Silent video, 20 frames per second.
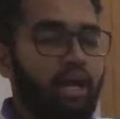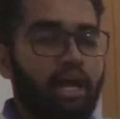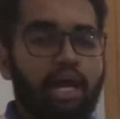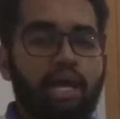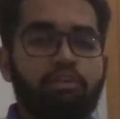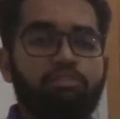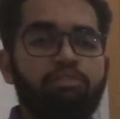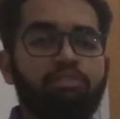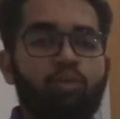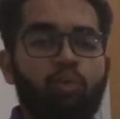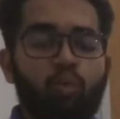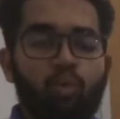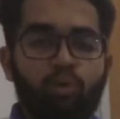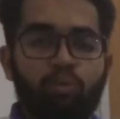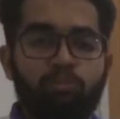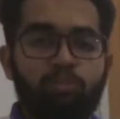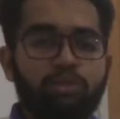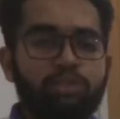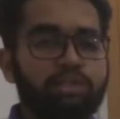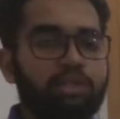I have
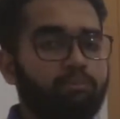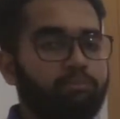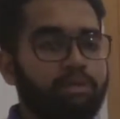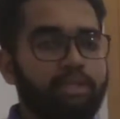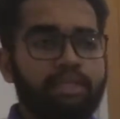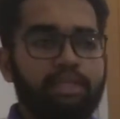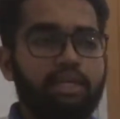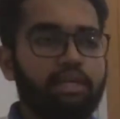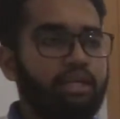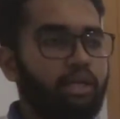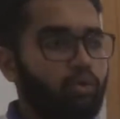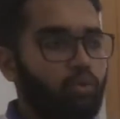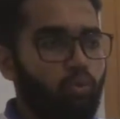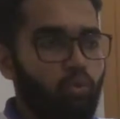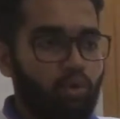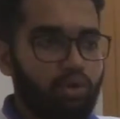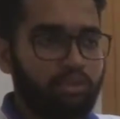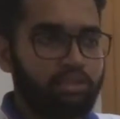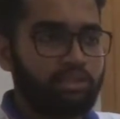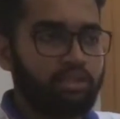almost completed the
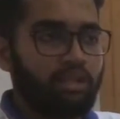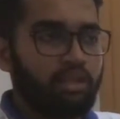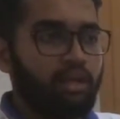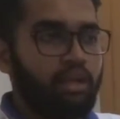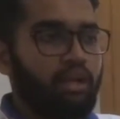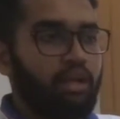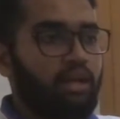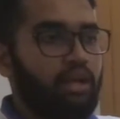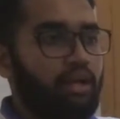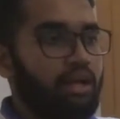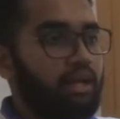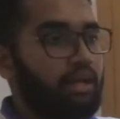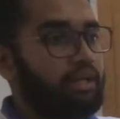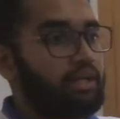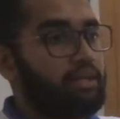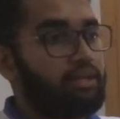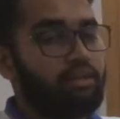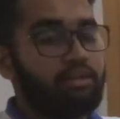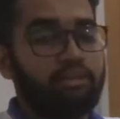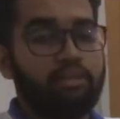course
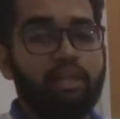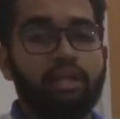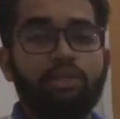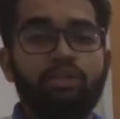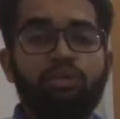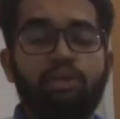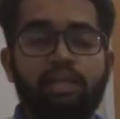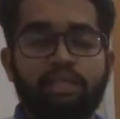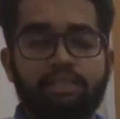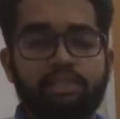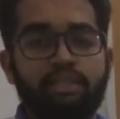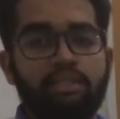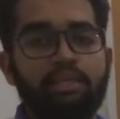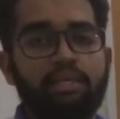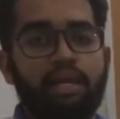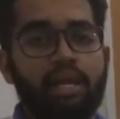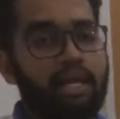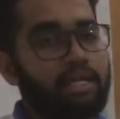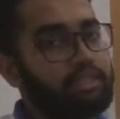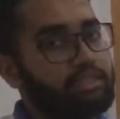and the
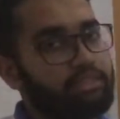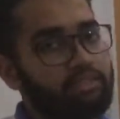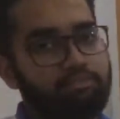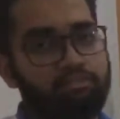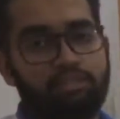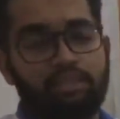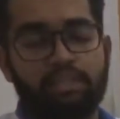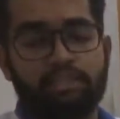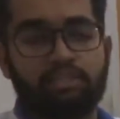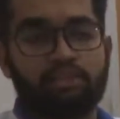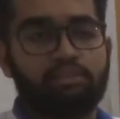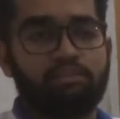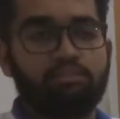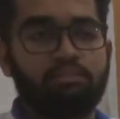university has just